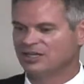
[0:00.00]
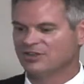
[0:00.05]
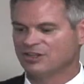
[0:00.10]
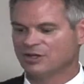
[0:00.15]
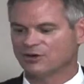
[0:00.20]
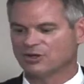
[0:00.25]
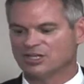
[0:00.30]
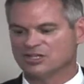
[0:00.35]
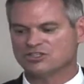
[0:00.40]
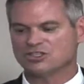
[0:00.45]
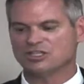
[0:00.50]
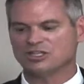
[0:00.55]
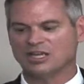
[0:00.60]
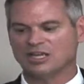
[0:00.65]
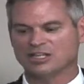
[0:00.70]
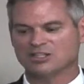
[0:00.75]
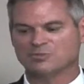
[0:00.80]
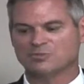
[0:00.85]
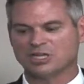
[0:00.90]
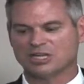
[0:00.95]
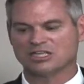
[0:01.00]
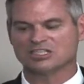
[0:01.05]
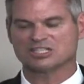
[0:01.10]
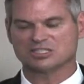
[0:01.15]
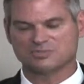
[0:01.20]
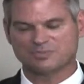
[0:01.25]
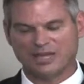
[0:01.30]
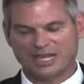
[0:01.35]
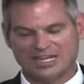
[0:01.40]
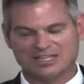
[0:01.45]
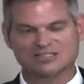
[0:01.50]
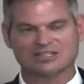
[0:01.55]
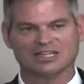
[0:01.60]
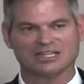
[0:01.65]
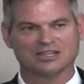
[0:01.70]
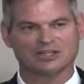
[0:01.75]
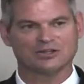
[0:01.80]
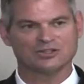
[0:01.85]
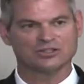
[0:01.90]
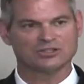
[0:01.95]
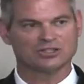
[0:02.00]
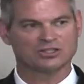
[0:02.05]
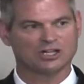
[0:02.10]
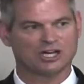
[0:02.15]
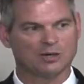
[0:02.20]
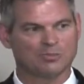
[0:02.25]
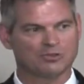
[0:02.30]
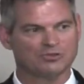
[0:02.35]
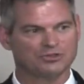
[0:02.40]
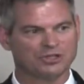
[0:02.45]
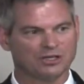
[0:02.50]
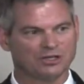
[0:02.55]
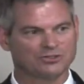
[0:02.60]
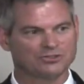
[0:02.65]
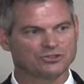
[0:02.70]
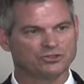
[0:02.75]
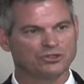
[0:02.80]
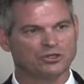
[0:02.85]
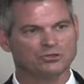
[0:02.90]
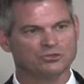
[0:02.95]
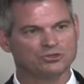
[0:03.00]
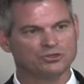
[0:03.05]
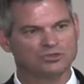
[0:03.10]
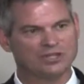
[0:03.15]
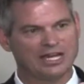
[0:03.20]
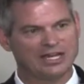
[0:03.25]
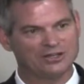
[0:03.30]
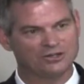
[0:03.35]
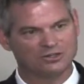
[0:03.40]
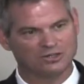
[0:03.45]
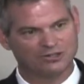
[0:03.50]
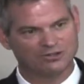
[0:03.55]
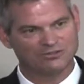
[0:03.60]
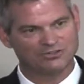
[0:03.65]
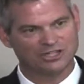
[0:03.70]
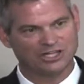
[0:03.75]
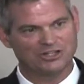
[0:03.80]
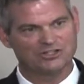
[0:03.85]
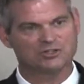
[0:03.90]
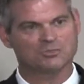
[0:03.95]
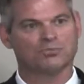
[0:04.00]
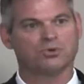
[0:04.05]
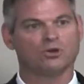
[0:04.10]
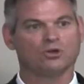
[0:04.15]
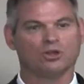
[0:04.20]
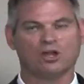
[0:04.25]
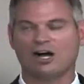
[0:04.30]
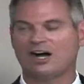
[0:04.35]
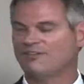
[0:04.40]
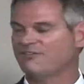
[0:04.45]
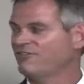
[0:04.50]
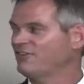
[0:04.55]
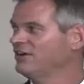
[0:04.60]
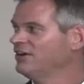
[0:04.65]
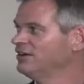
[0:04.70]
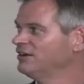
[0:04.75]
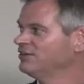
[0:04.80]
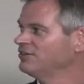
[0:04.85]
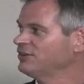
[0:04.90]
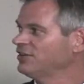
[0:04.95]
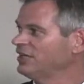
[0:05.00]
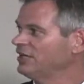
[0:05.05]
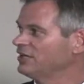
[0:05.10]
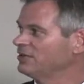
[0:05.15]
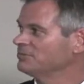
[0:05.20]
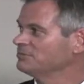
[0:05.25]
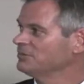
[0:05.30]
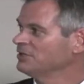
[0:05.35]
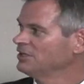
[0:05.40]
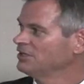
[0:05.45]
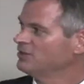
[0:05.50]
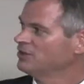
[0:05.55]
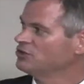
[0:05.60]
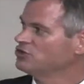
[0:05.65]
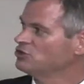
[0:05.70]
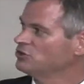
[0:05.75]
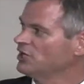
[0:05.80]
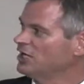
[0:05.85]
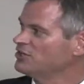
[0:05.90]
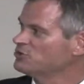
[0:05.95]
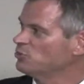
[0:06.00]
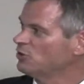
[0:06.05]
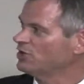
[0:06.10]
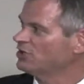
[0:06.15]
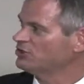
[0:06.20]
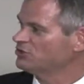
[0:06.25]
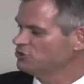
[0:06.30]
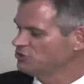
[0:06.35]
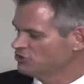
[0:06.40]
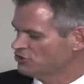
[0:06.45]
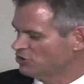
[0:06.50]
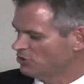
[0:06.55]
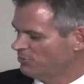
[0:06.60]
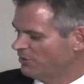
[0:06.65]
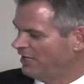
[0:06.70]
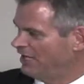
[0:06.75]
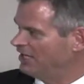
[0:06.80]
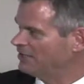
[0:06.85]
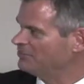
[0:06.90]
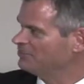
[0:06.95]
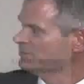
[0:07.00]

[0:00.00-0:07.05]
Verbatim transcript: There isn't as big a space like there is in the carpal tunnel, so you don't do that nerve touch pull off thing that you guys want to do so bad.